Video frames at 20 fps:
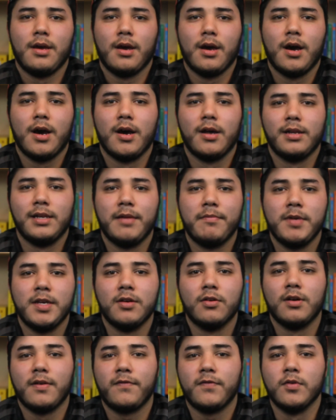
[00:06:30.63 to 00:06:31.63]
Let me
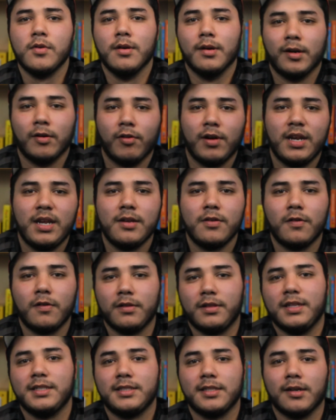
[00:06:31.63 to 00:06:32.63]
know if you agree or
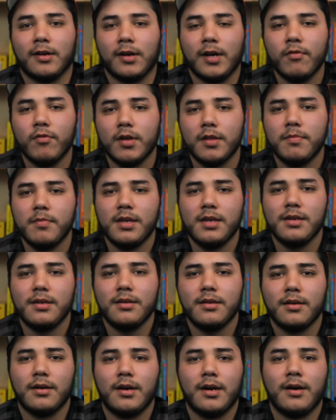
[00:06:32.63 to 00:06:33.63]
disagree with
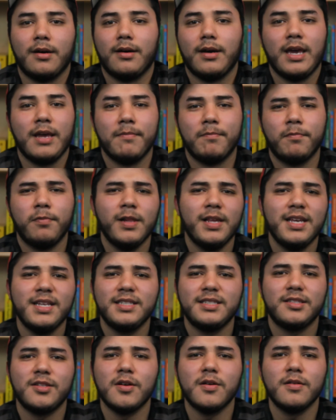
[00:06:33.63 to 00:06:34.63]
me, and
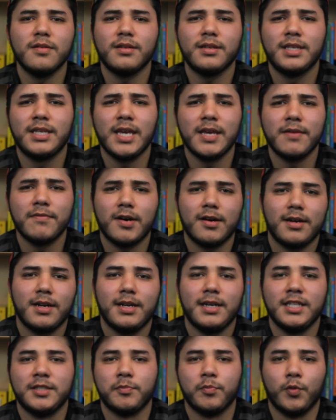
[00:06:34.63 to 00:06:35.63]
please don't give out
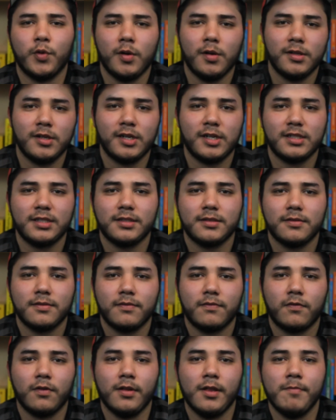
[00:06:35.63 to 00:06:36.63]
any spoilers
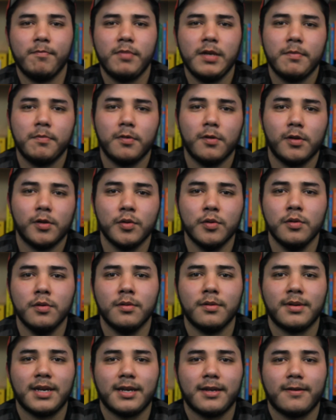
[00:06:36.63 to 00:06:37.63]
for the people who
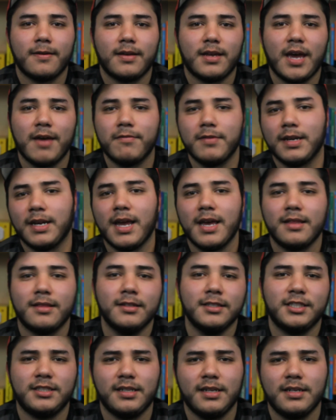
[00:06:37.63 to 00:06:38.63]
haven't had
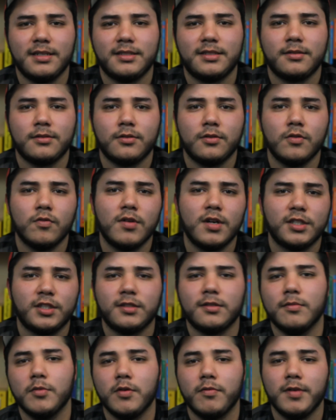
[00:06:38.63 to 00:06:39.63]
the chance to watch
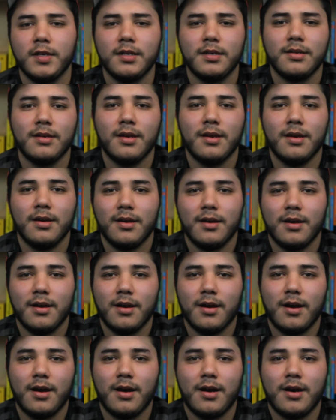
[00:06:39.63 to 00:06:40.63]
the movie.
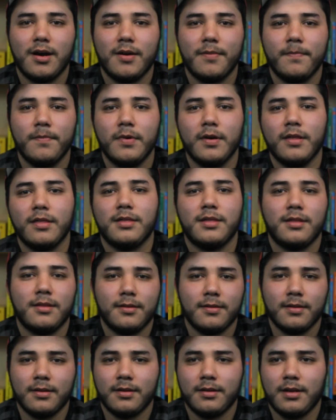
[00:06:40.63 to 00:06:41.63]
But
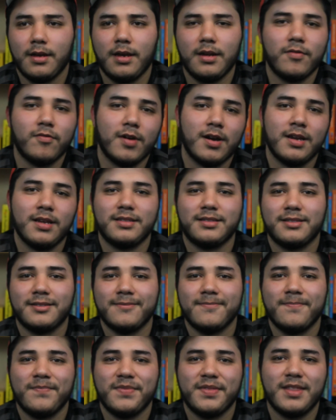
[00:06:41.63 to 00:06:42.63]
anyways,
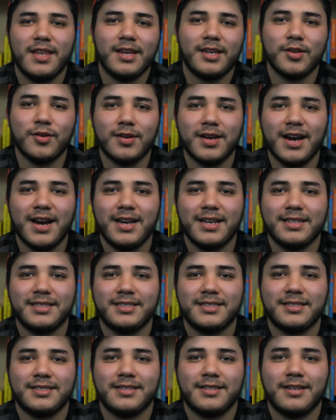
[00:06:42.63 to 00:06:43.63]
thank you
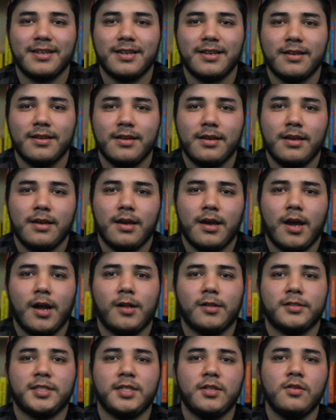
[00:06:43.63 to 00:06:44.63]
guys.
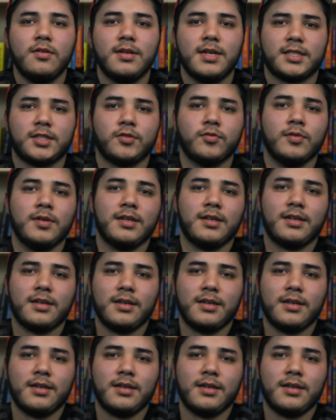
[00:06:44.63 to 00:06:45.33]
I'll see you next week.